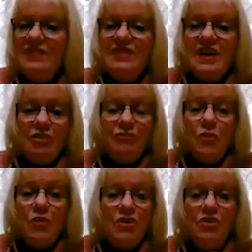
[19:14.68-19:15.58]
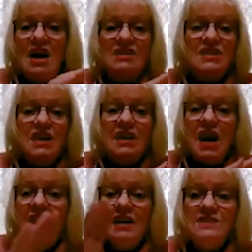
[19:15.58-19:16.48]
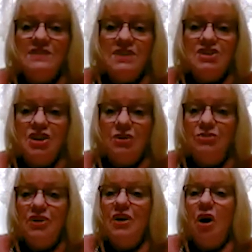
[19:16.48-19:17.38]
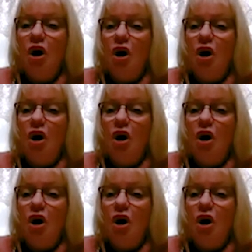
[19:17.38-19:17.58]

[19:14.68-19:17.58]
Therefore, they're not seeing any sick children,